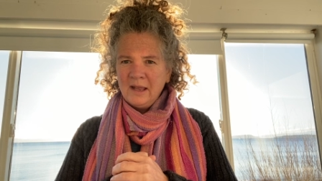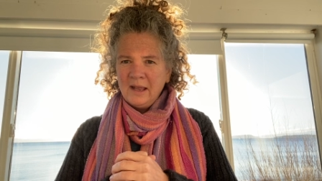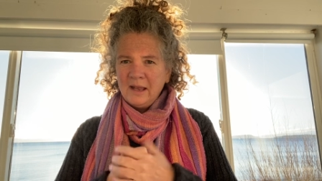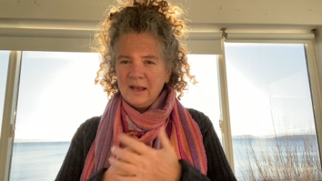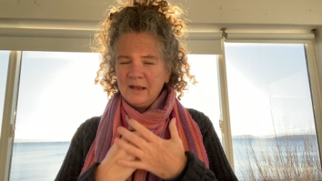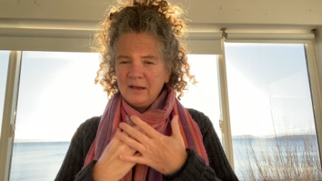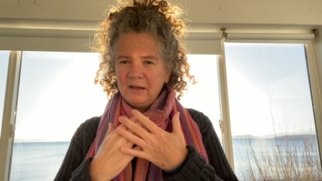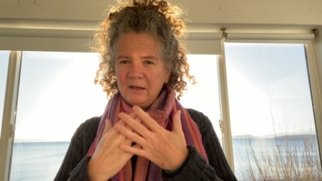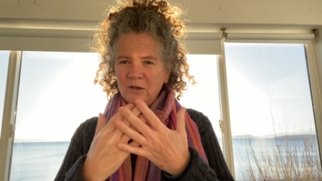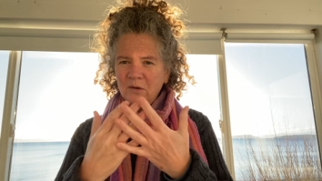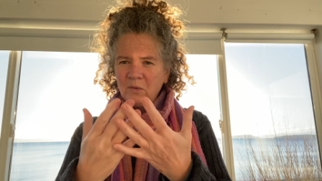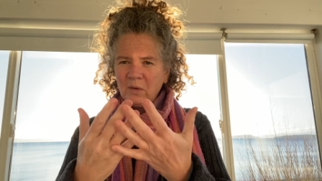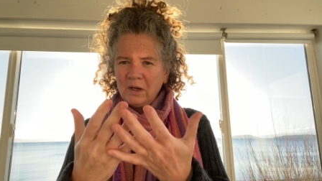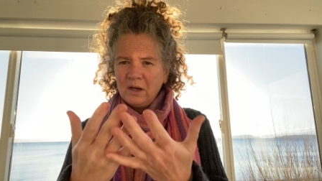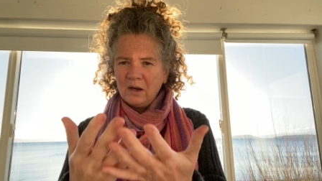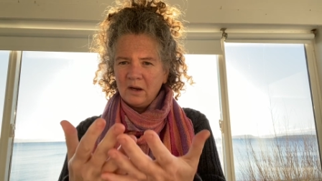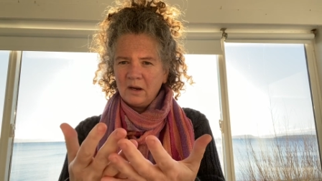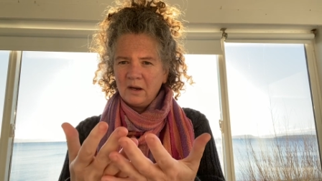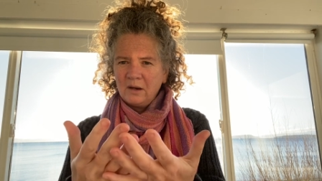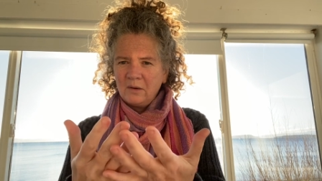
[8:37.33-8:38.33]
And here we
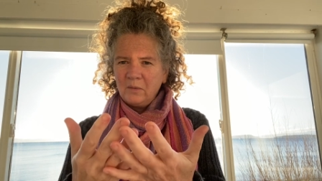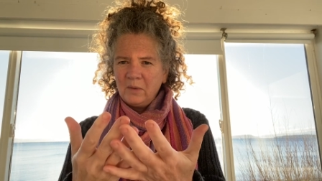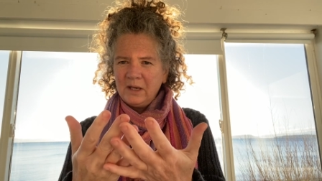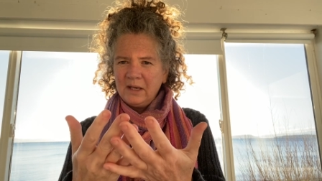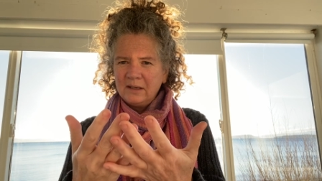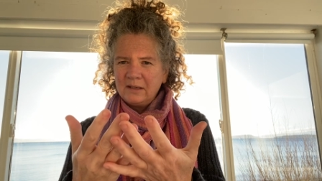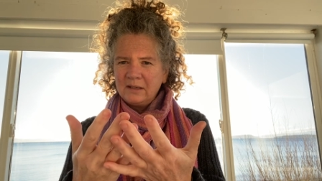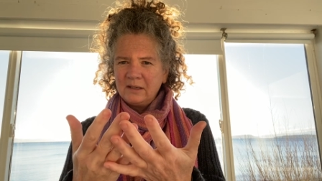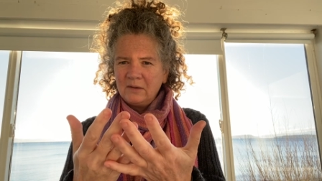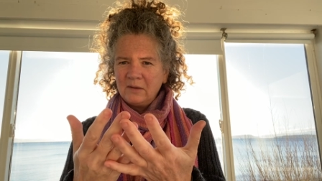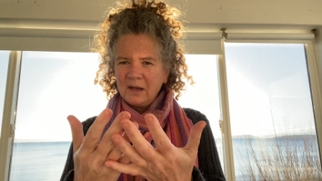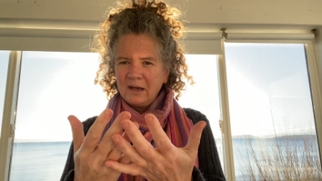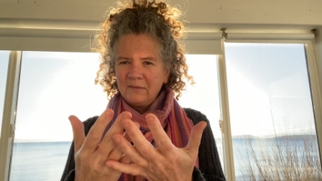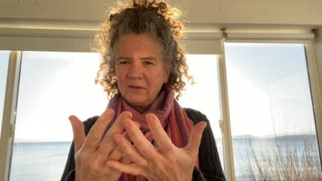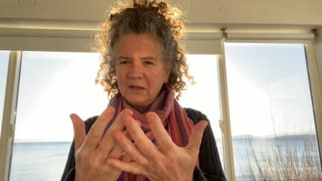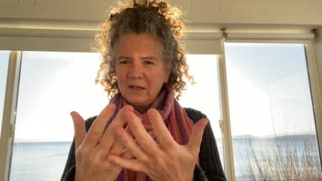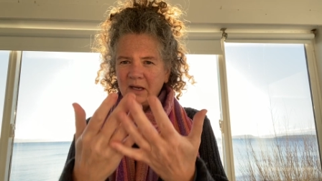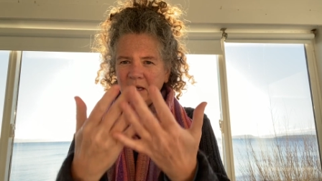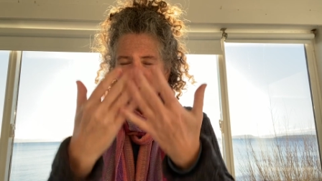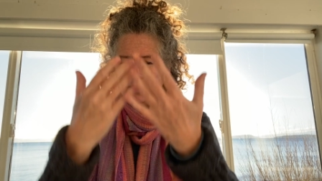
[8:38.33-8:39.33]
are. We get to have
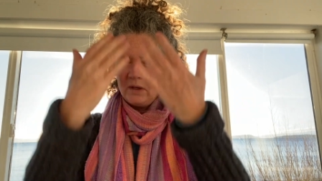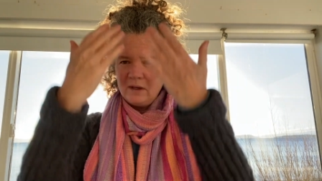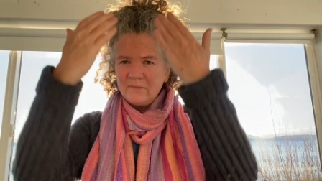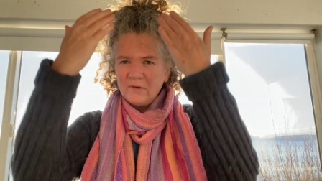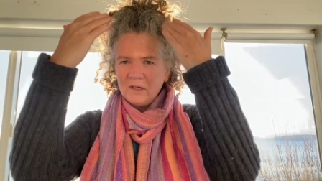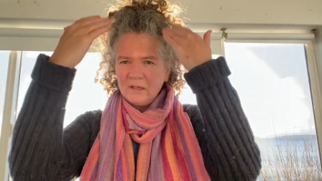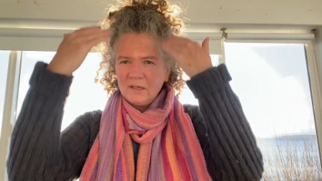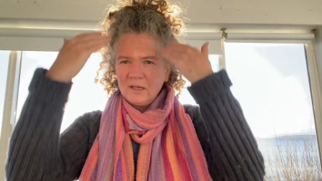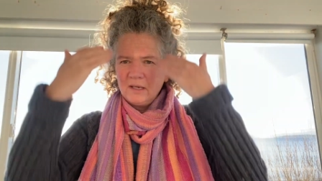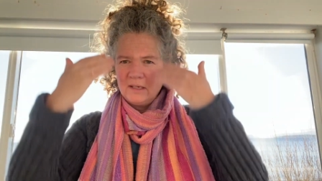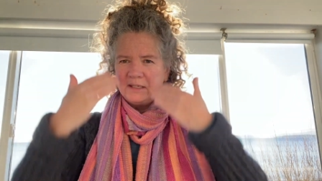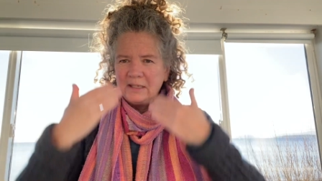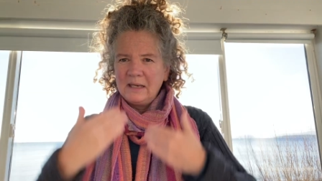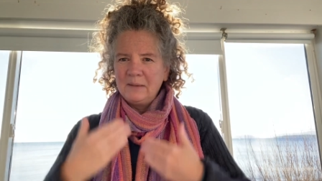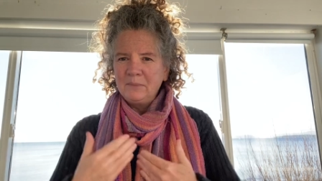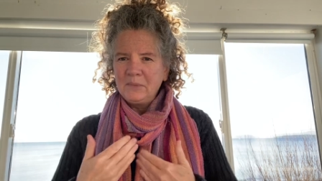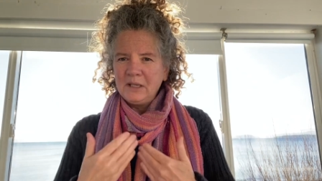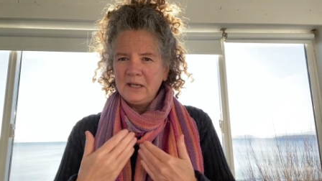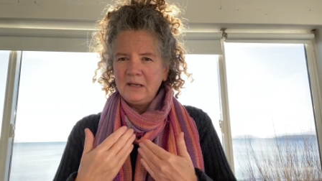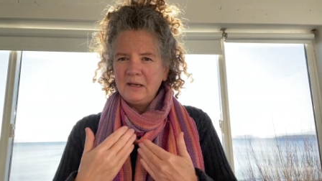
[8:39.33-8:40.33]
we have a
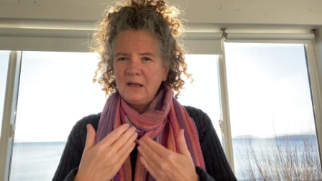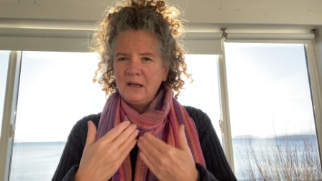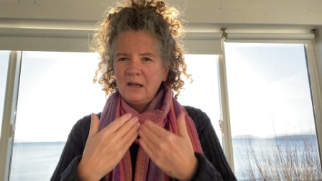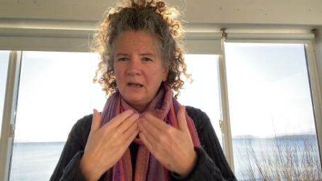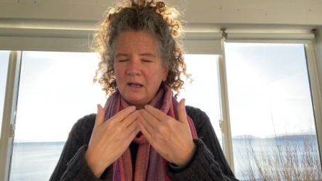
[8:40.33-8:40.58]
template,